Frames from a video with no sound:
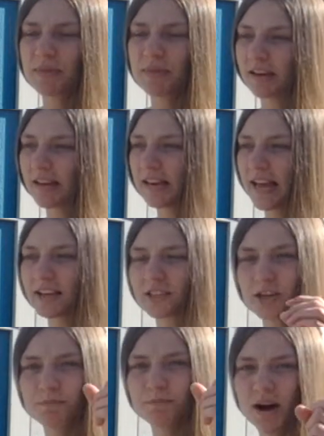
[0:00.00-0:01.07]
that connects
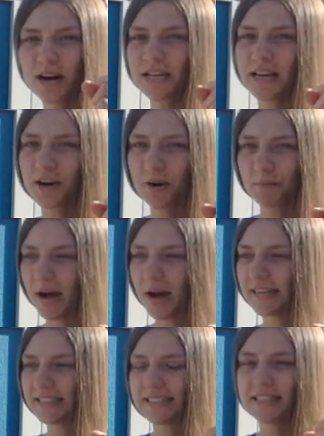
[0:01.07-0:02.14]
our body and our
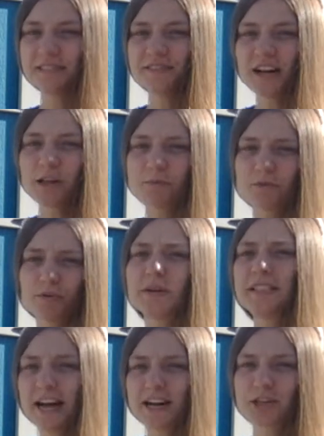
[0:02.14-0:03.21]
mind is developed through
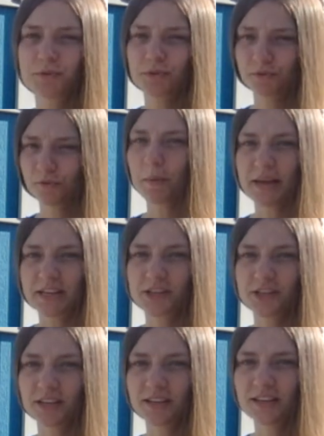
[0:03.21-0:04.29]
attachment
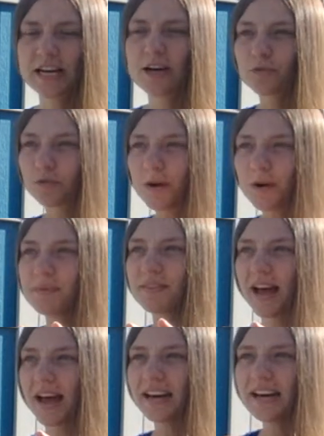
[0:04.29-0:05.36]
formation. From
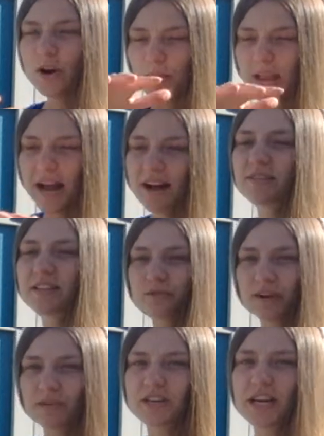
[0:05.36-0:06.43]
that, we have this
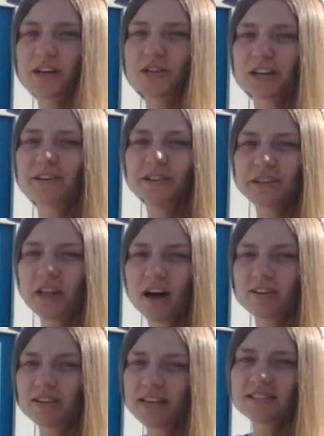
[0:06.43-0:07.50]
foundation of
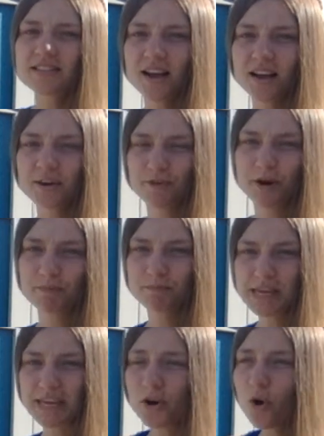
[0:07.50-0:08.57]
love inside of our
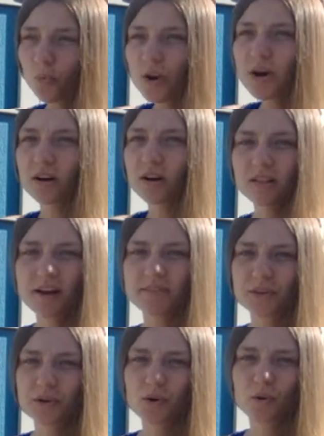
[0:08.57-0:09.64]
being. We are love
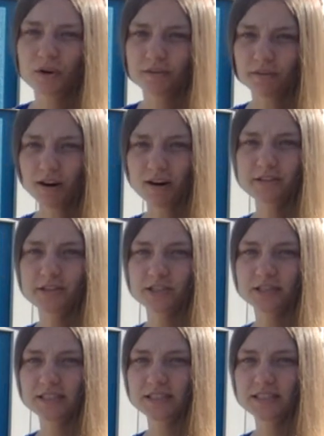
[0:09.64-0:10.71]
at the core of our
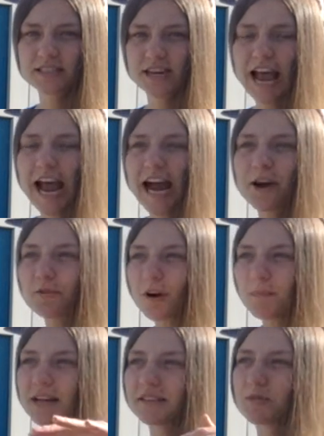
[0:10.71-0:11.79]
consciousness. And
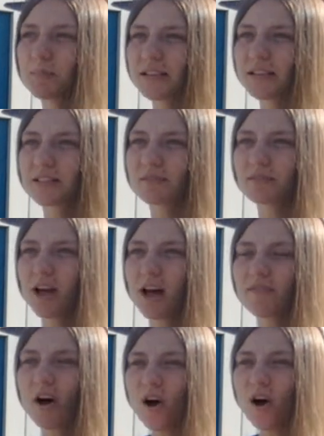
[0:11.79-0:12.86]
from that space of
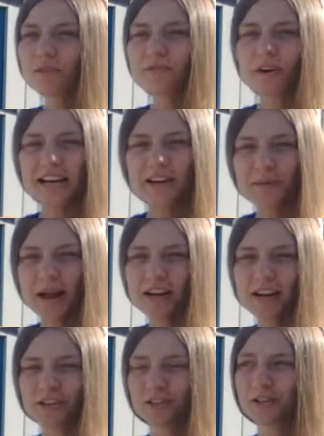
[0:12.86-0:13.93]
love, all of our
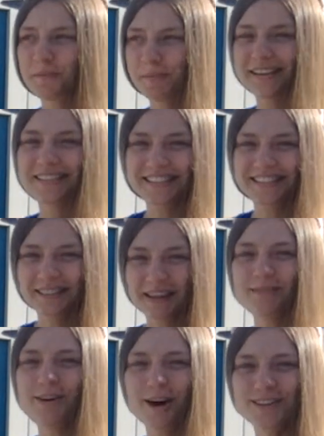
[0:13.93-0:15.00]
interactions are based in
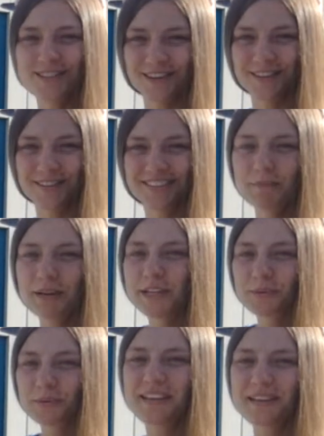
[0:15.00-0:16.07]
love also,
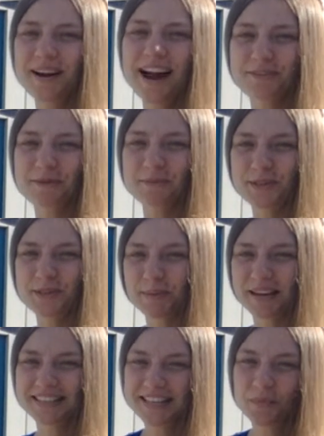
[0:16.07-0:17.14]
because we interact from the
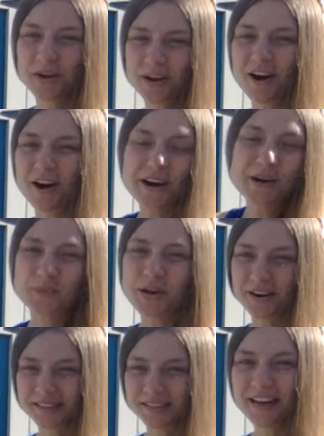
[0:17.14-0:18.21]
space that we are, and we
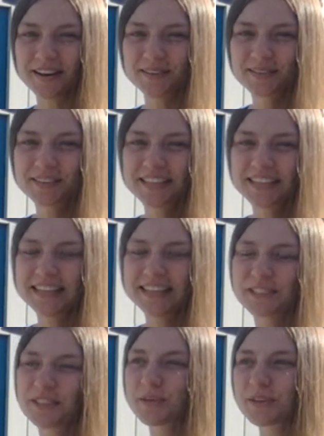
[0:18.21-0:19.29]
are love.
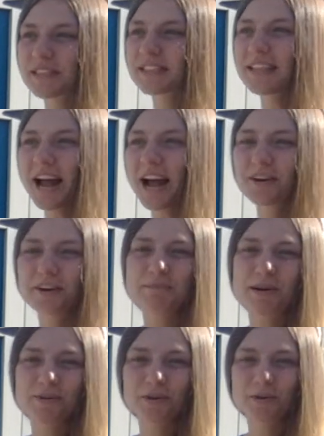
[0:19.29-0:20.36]
And so there's this acronym
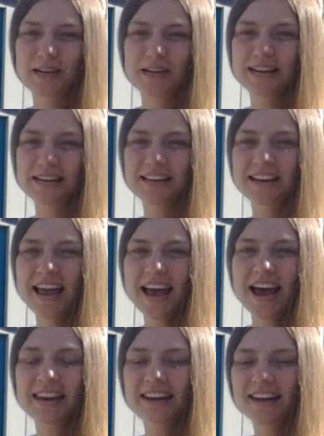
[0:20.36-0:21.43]
I've created,
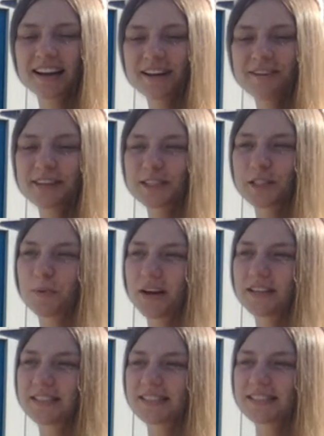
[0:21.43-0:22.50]
and it kind of
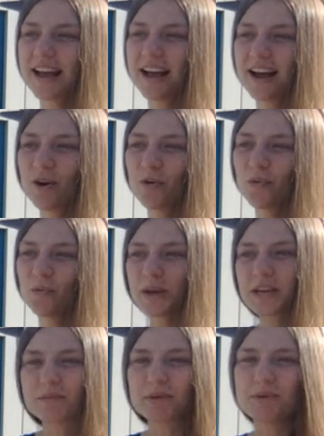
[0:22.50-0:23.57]
expresses how we
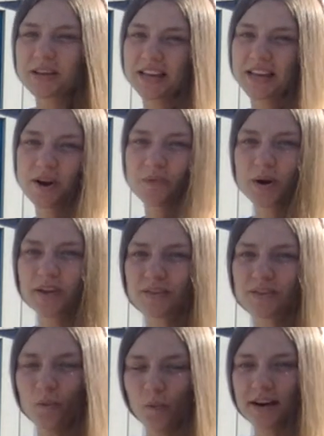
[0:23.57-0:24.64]
communicate with
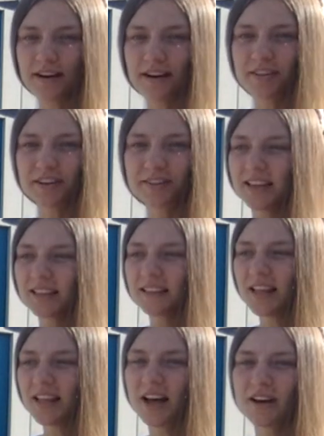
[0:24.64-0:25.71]
one another.
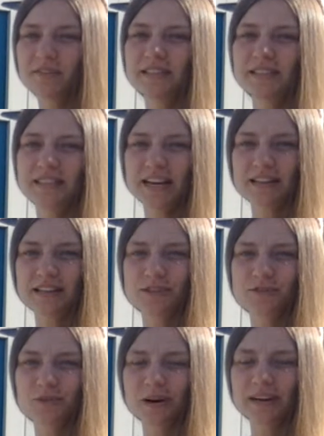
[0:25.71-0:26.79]
Love stands
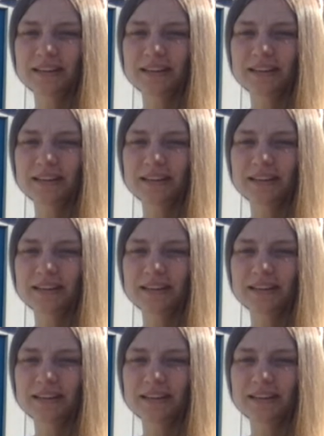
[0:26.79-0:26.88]
for